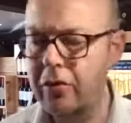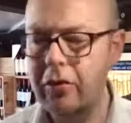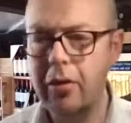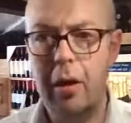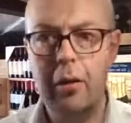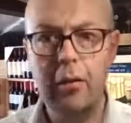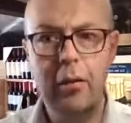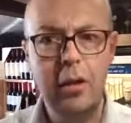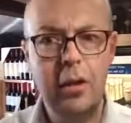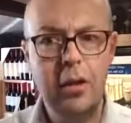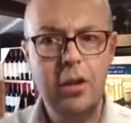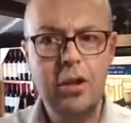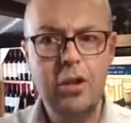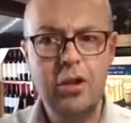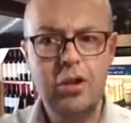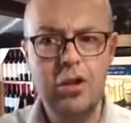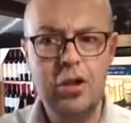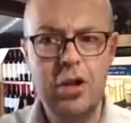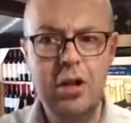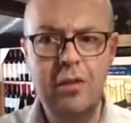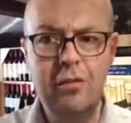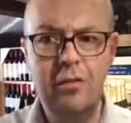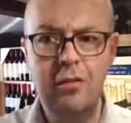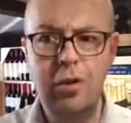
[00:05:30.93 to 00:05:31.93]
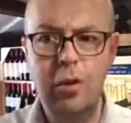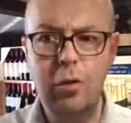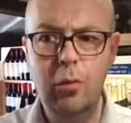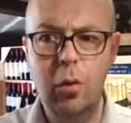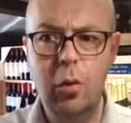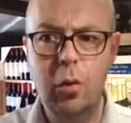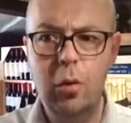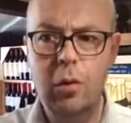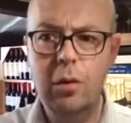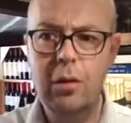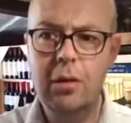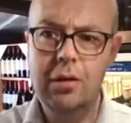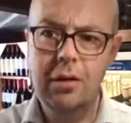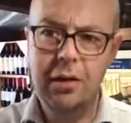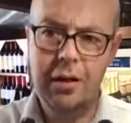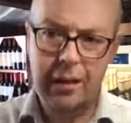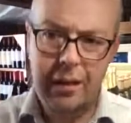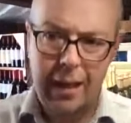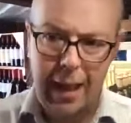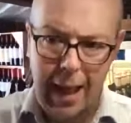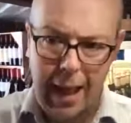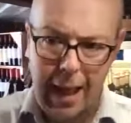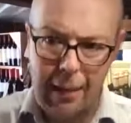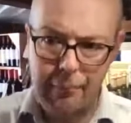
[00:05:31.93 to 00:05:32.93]
So, cheers to you all. Look at
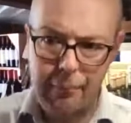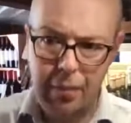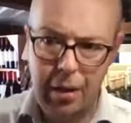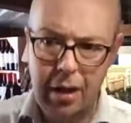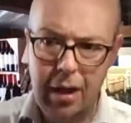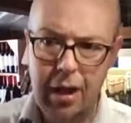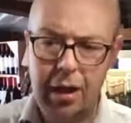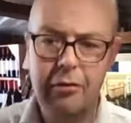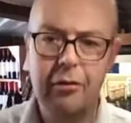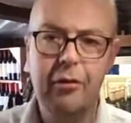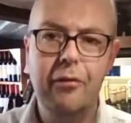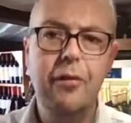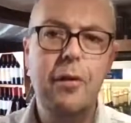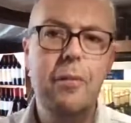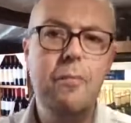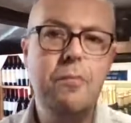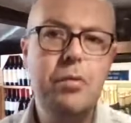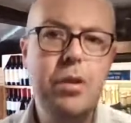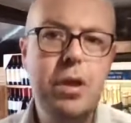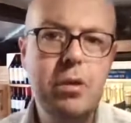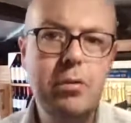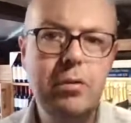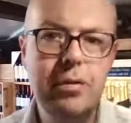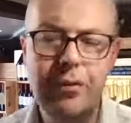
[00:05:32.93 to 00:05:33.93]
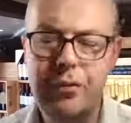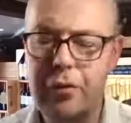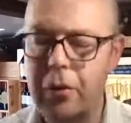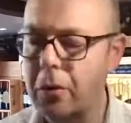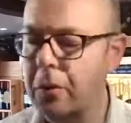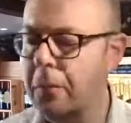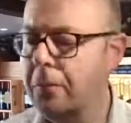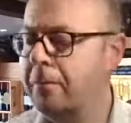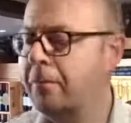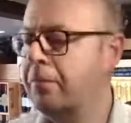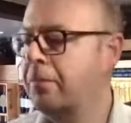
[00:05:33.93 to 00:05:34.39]
the amber colour of it. Beautiful.